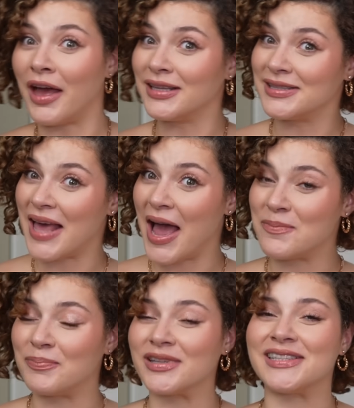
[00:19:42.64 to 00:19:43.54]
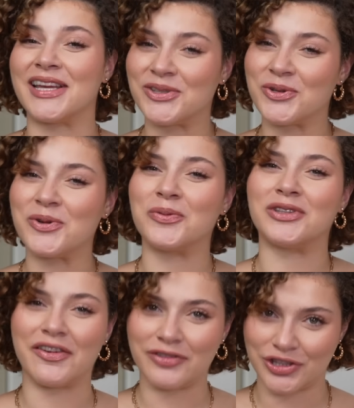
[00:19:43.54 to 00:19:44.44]
that's that, but stay tuned. We'll
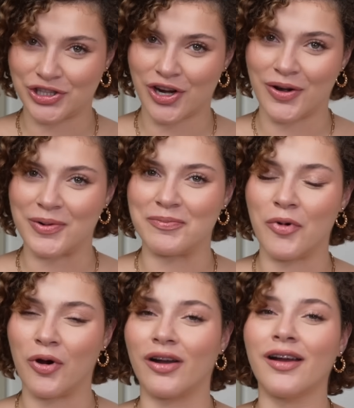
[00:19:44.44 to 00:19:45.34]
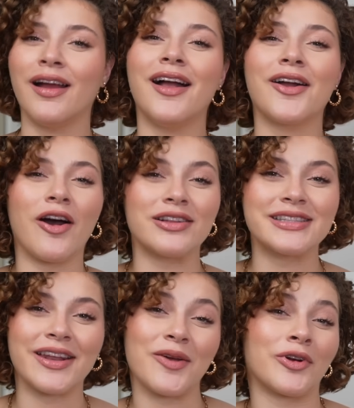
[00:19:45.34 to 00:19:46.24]
definitely share more
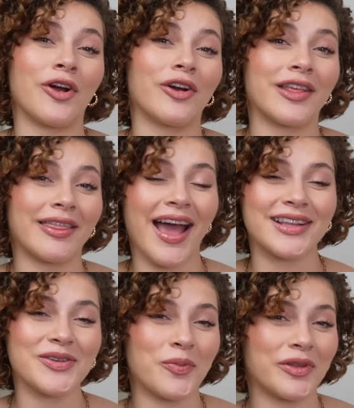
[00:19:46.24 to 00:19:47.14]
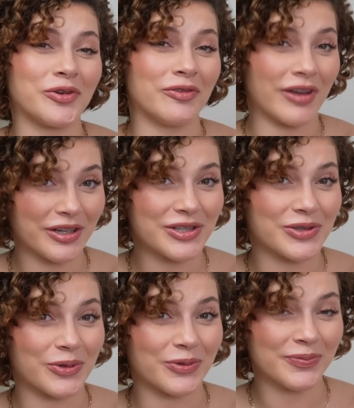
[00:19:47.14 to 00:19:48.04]
content regarding that with you very
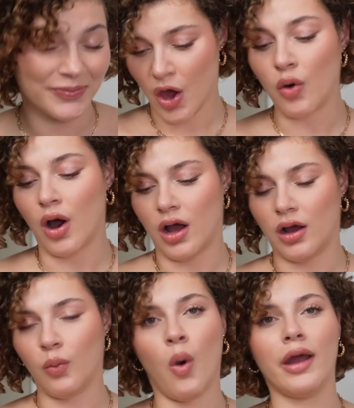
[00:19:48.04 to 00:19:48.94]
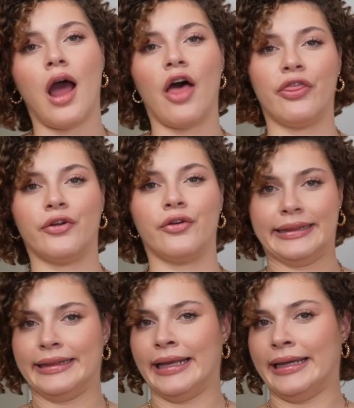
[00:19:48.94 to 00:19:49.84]
soon. Oh, one other
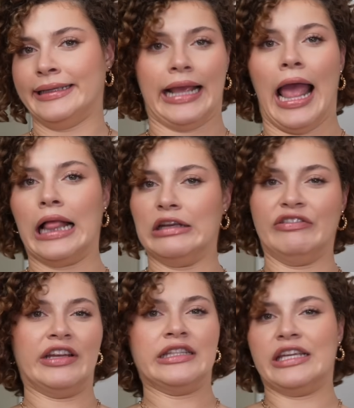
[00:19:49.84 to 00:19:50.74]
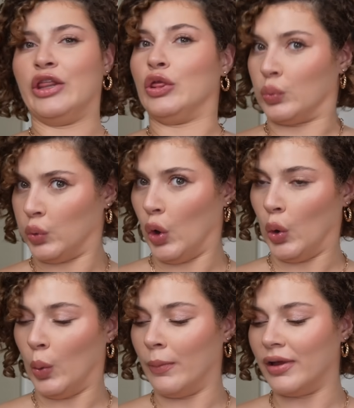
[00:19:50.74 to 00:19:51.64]
like elephant in the
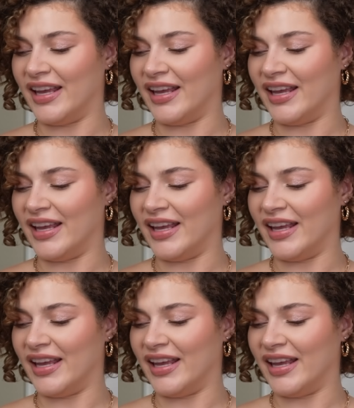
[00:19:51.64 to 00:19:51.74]
room